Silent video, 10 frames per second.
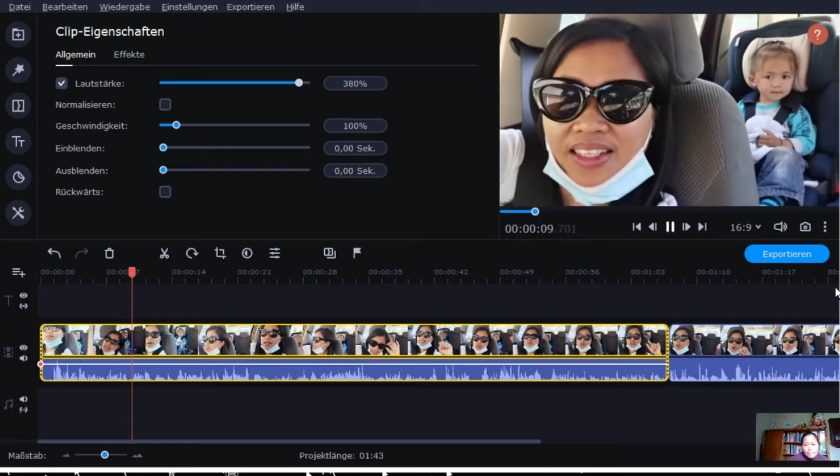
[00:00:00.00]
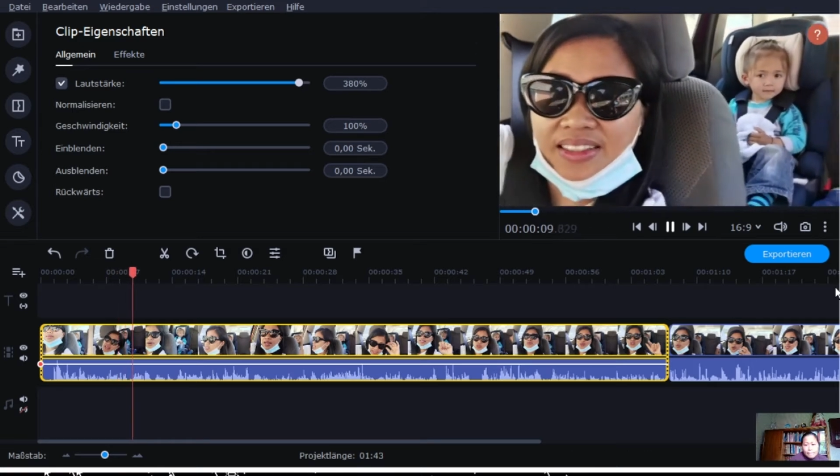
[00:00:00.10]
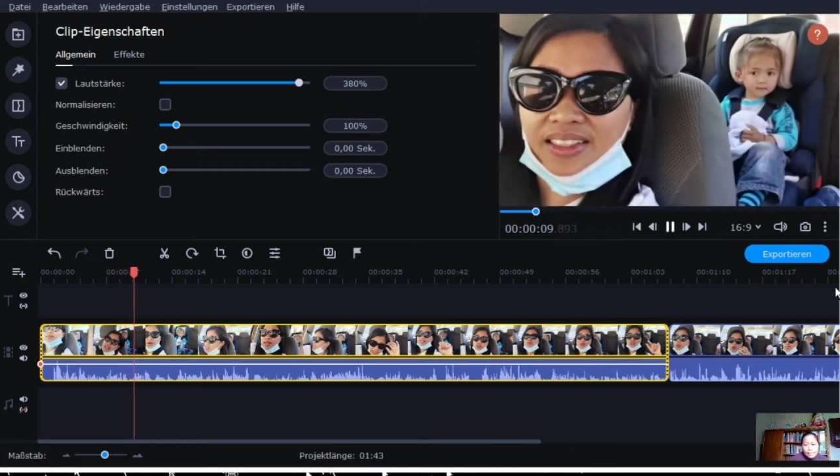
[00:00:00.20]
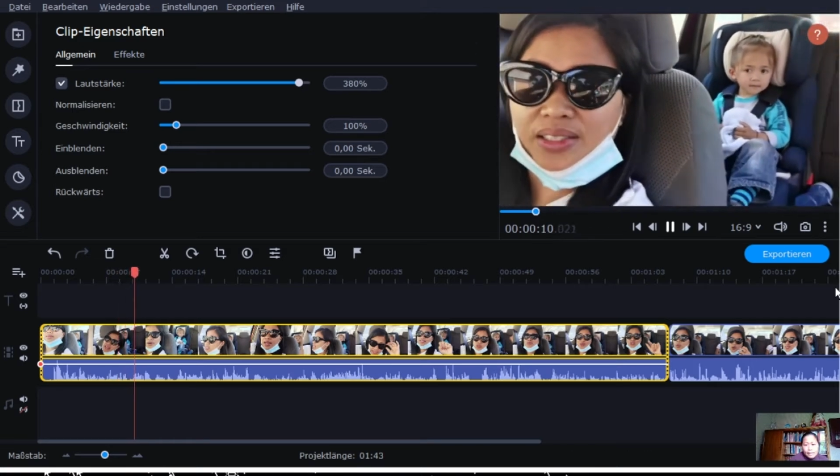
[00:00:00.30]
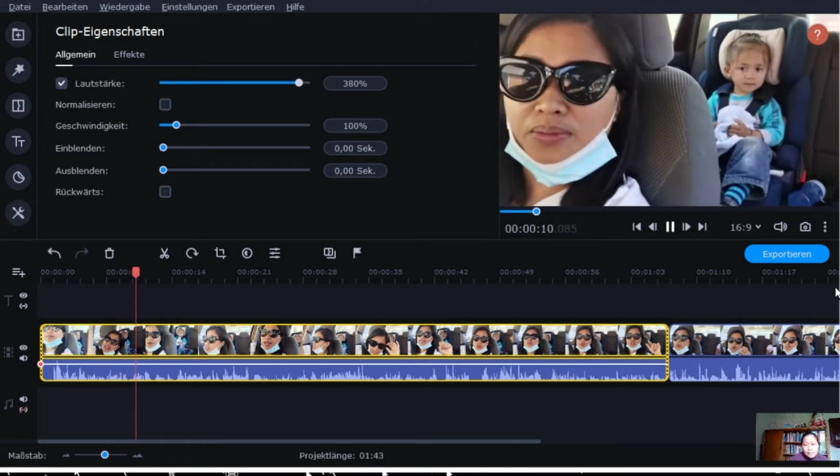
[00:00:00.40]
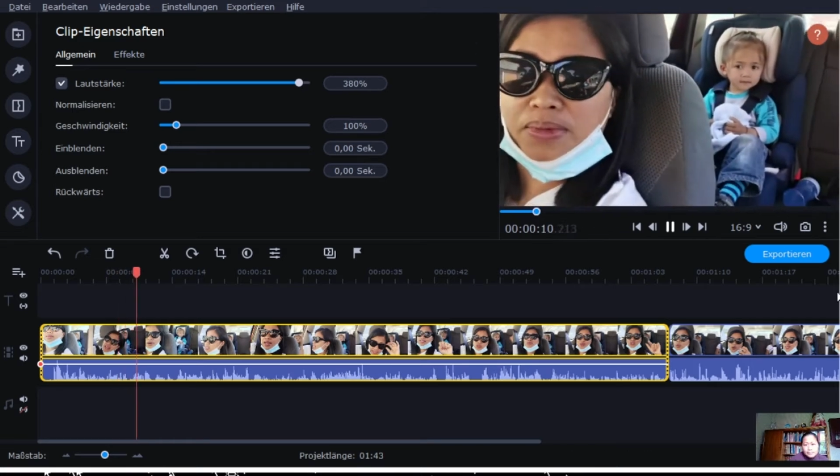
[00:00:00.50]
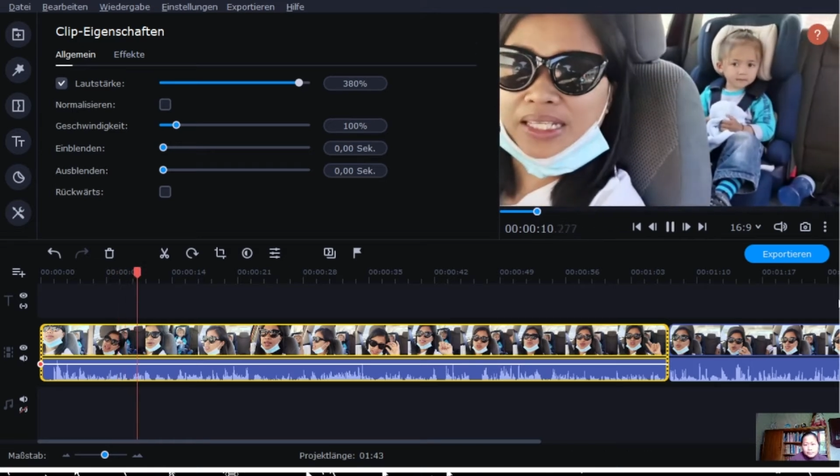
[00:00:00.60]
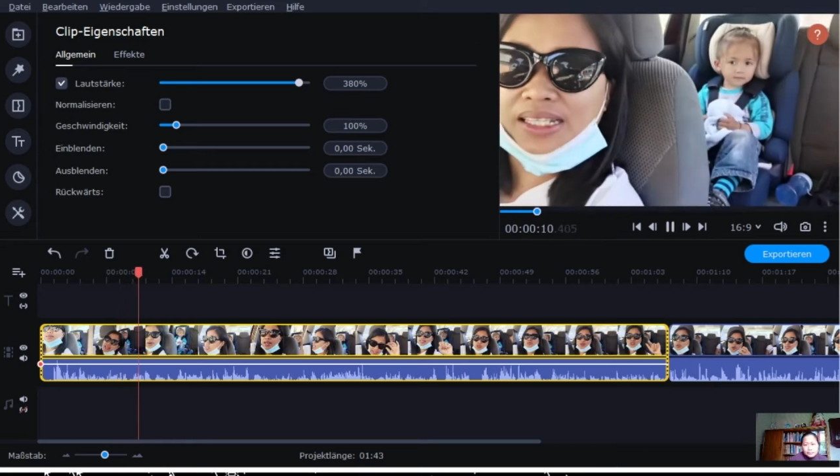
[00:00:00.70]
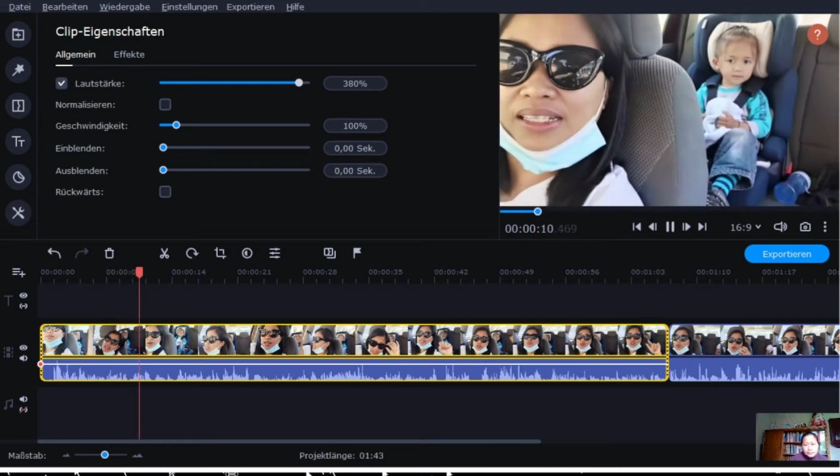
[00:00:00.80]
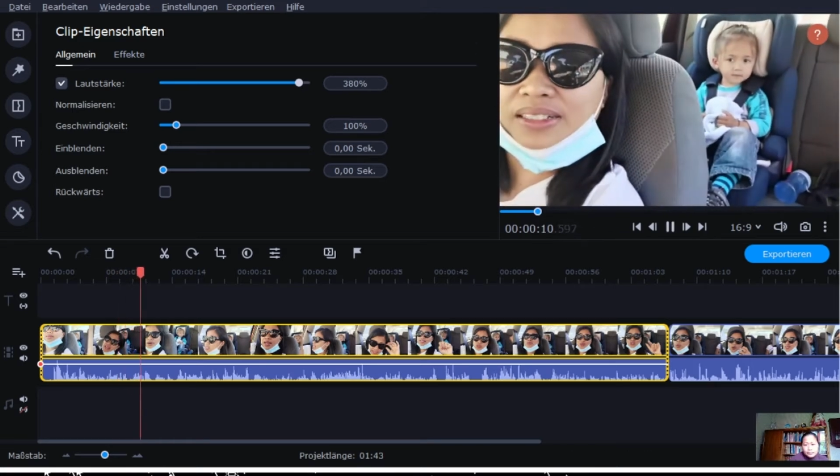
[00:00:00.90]
and that's
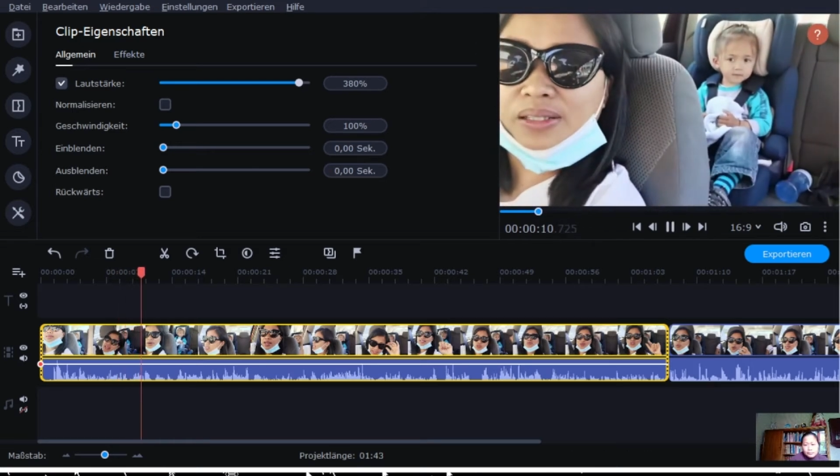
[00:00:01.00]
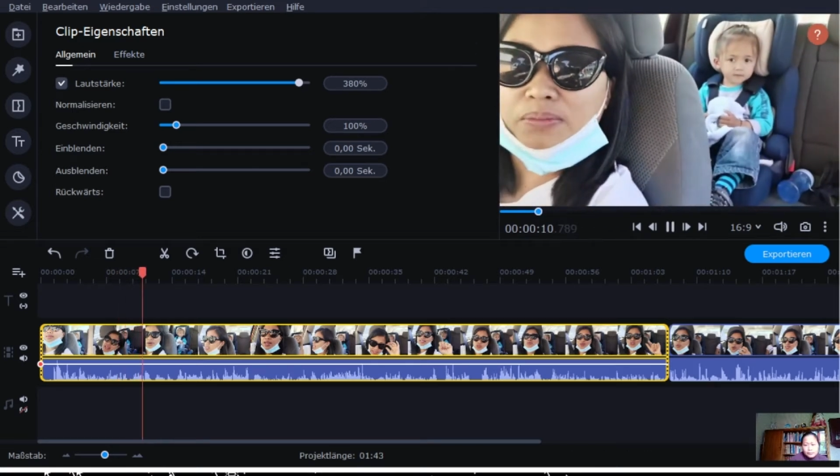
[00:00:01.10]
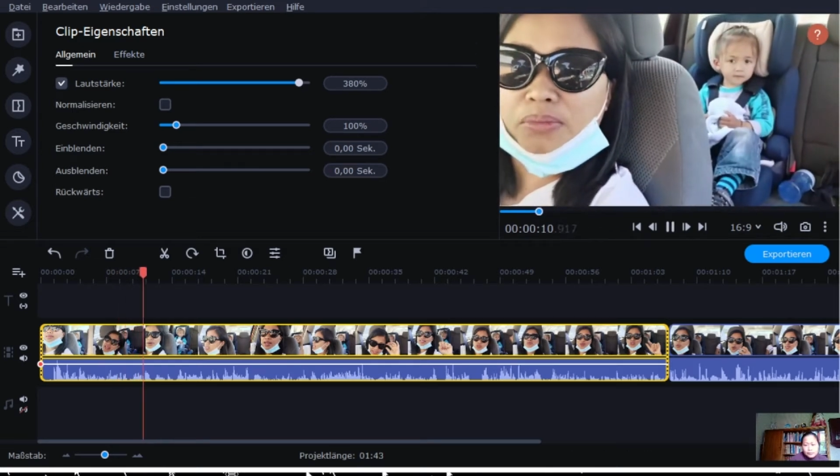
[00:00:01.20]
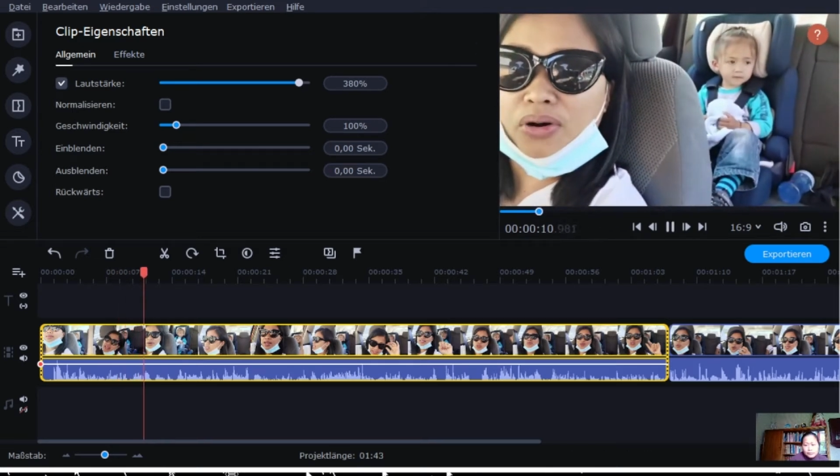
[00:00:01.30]
my little